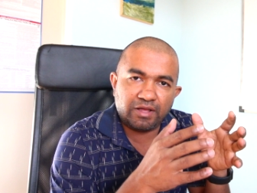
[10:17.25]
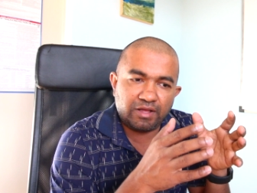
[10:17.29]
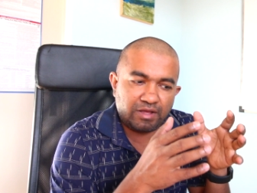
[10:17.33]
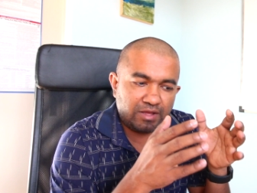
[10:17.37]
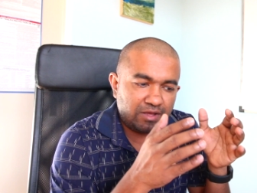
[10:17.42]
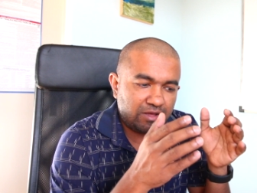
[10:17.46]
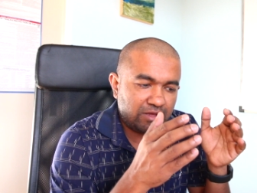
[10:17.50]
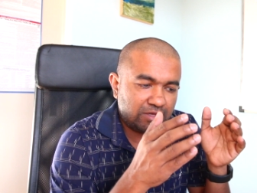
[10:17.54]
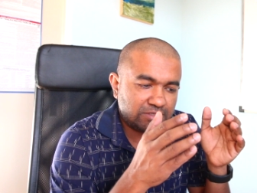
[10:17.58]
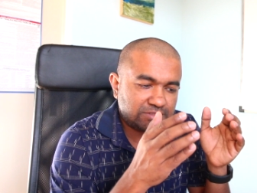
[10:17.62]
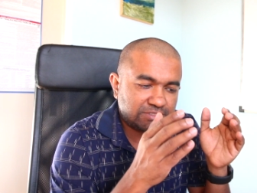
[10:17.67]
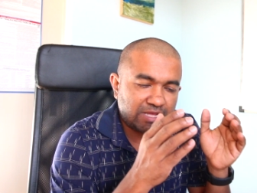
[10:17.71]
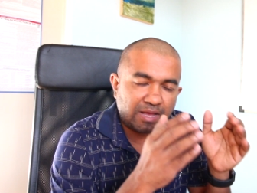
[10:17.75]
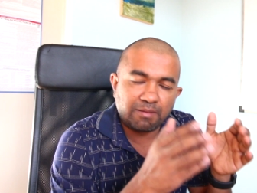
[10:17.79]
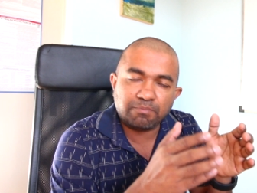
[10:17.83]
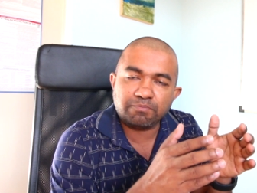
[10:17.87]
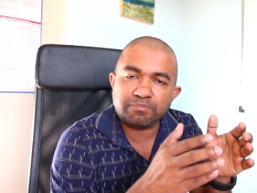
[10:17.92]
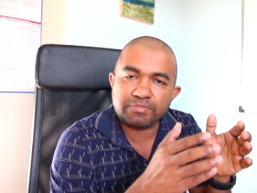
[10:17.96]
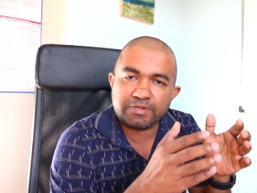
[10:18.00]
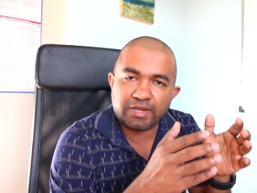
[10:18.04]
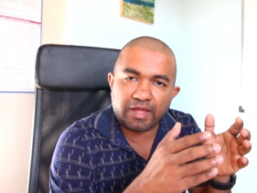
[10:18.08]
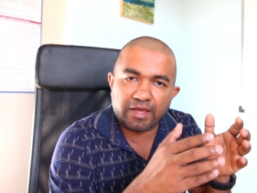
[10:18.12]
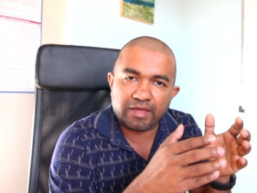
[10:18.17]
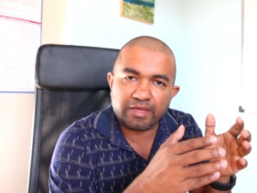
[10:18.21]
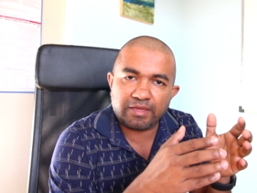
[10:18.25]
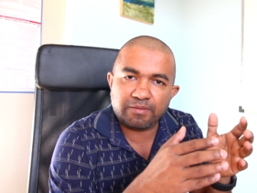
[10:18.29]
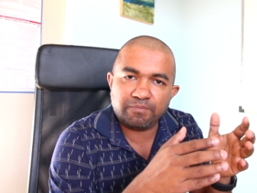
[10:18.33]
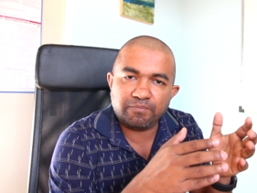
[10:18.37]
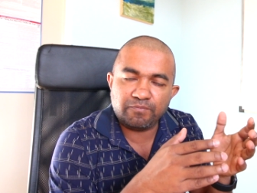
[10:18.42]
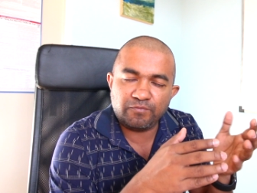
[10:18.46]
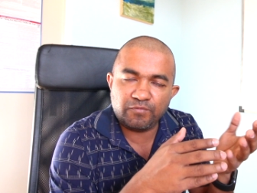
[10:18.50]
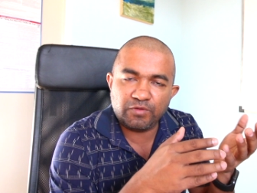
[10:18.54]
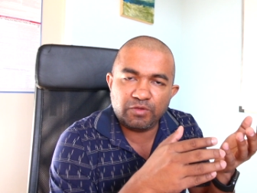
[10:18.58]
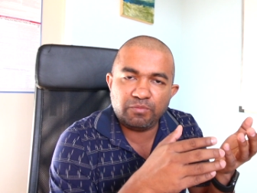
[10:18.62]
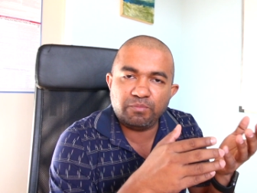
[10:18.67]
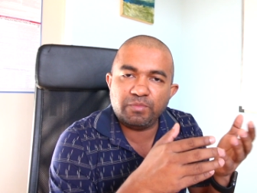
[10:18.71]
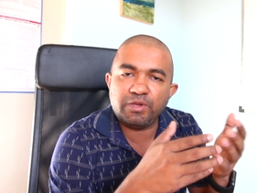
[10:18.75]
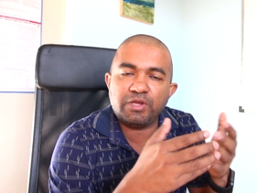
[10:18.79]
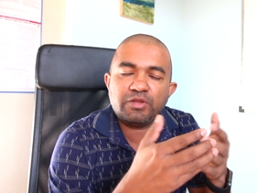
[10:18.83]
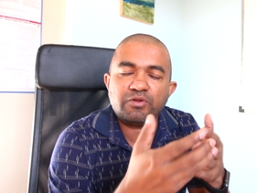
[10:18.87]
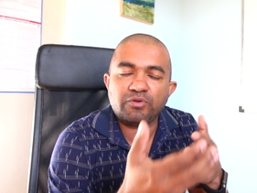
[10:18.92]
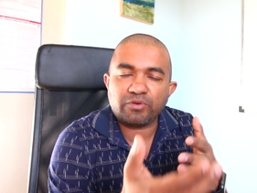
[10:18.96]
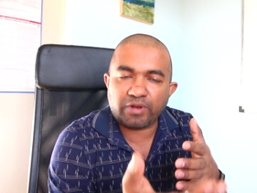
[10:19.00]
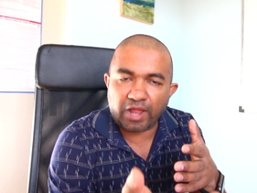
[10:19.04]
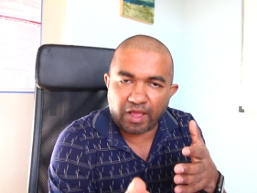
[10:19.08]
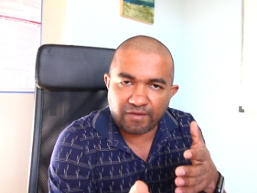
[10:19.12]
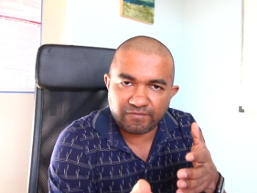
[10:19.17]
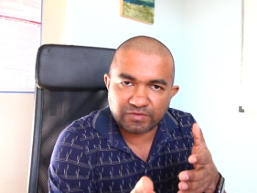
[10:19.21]
uh, sometime we may
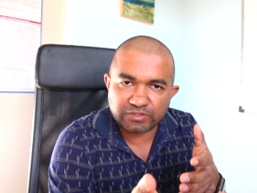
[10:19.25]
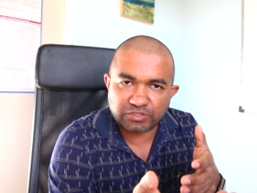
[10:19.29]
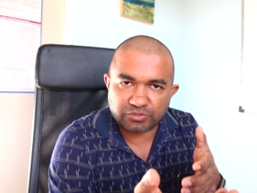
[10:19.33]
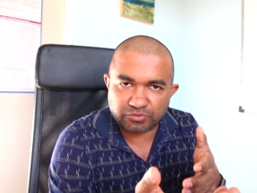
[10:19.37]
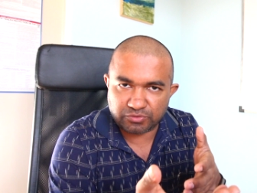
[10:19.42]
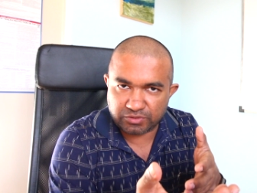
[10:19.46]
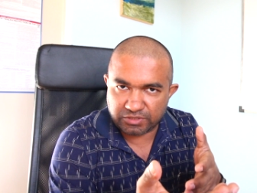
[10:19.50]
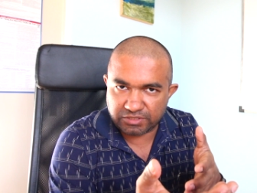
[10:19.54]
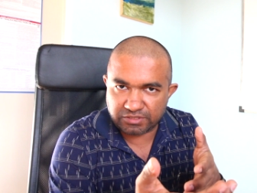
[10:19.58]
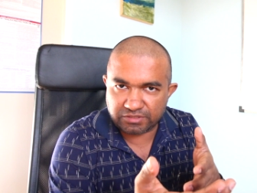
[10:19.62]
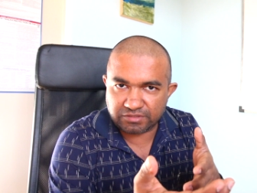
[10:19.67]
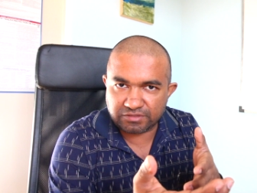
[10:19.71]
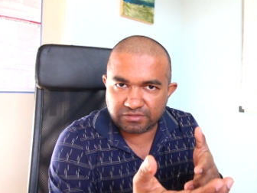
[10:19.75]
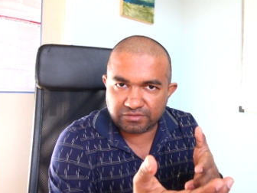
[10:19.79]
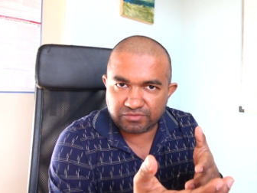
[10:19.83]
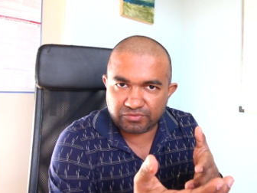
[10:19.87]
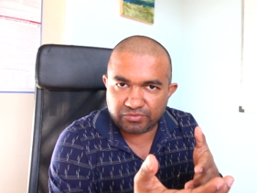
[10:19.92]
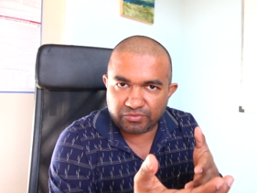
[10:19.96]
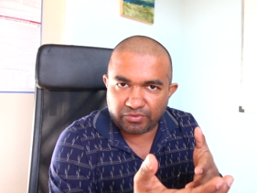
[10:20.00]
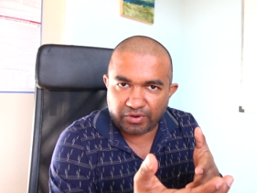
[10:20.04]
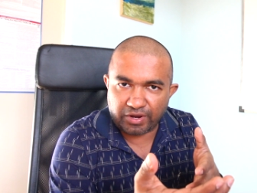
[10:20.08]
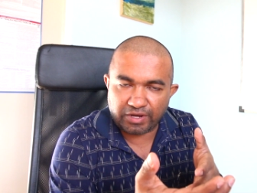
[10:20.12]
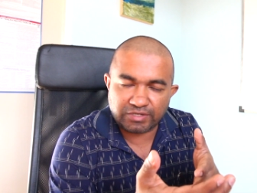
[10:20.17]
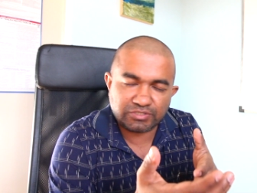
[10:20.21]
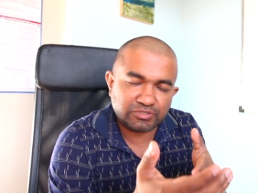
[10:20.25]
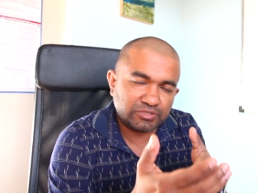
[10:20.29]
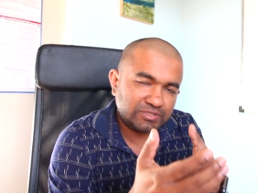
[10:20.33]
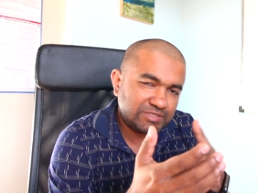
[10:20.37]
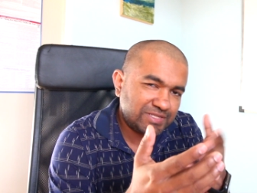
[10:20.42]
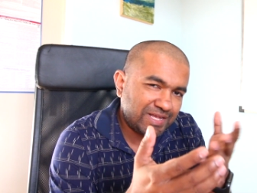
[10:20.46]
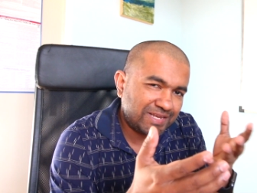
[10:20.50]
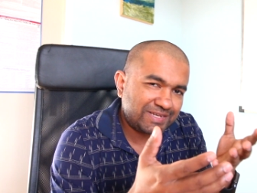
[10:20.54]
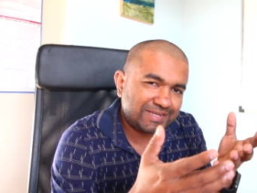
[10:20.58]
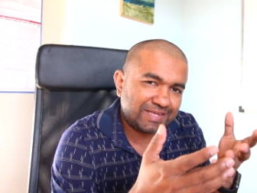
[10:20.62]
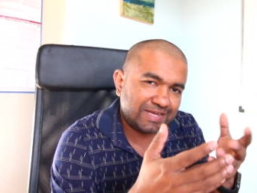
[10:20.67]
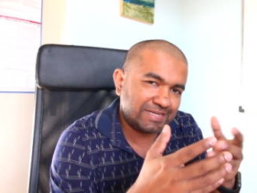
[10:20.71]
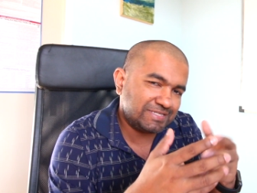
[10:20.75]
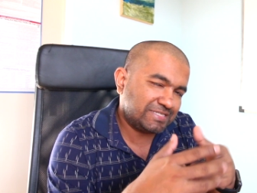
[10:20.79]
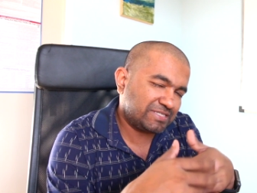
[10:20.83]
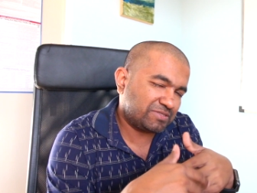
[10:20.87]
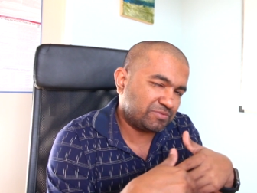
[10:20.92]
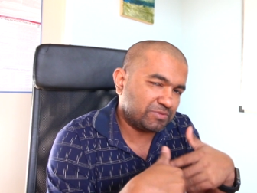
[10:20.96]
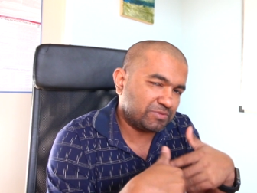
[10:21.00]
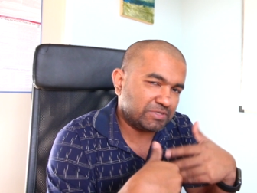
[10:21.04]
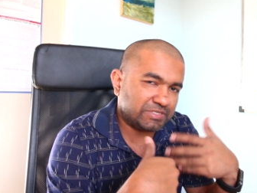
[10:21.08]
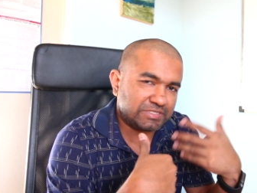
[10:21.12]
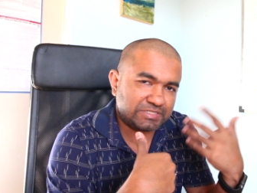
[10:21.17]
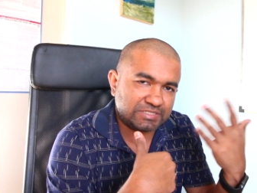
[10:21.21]
not have a student right so in that case
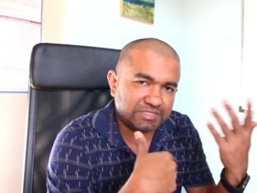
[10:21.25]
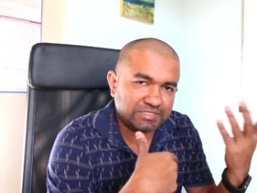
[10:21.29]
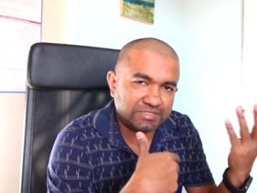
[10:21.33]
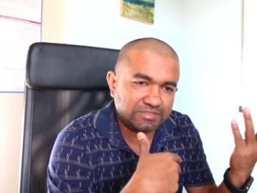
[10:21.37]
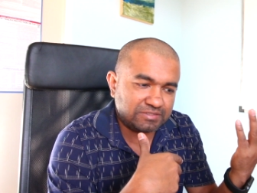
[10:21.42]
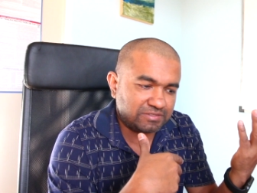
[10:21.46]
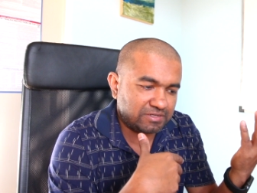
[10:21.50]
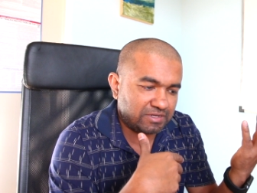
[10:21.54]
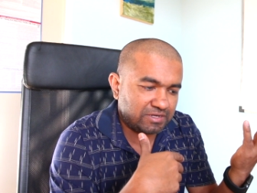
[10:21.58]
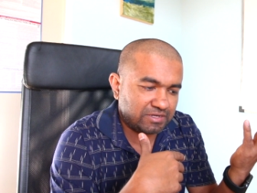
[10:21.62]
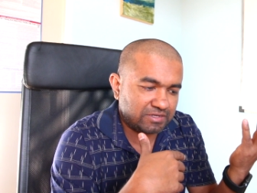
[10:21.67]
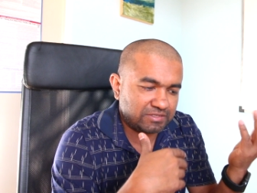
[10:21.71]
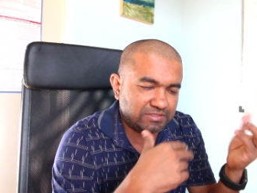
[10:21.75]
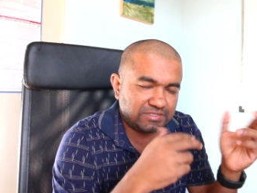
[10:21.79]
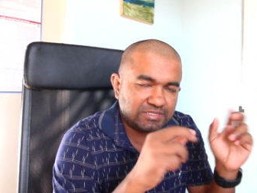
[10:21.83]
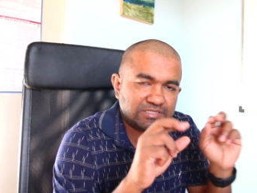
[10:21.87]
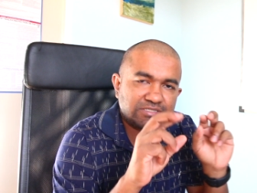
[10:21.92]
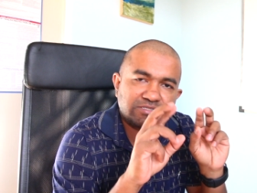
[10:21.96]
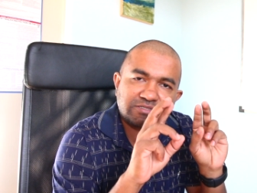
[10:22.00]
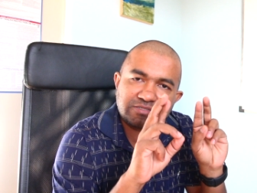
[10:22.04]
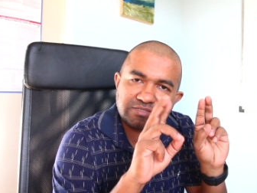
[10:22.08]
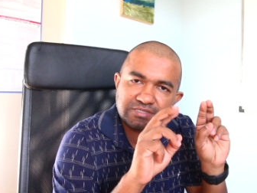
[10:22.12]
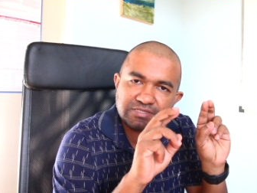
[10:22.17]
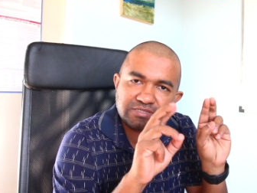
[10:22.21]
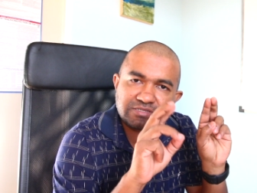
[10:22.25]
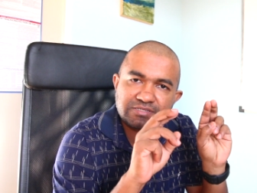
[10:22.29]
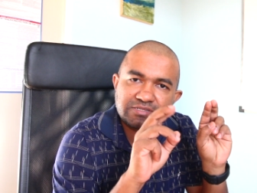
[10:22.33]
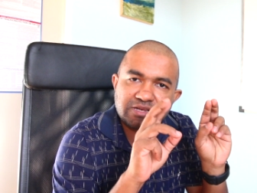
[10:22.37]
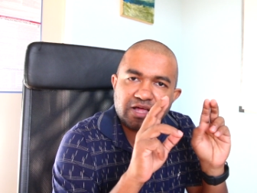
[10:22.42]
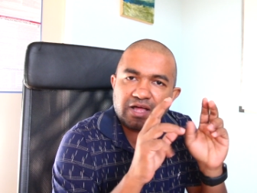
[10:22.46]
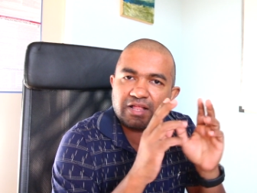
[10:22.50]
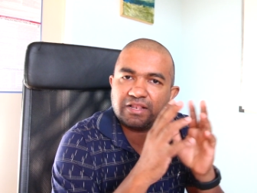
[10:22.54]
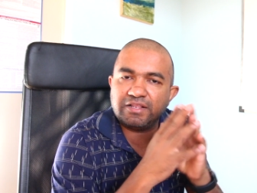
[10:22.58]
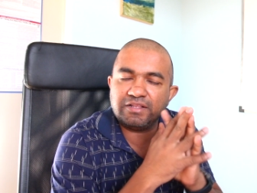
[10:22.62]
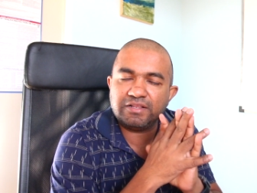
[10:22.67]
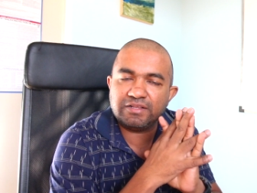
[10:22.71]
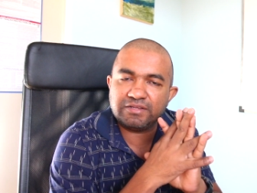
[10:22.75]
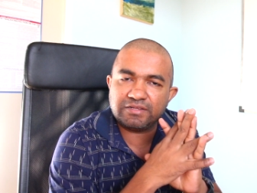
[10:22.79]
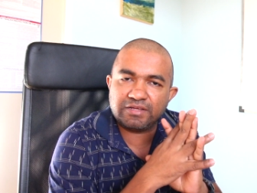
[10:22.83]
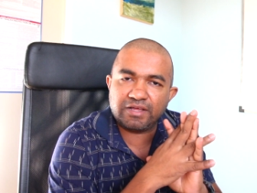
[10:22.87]
it will return uh, just just null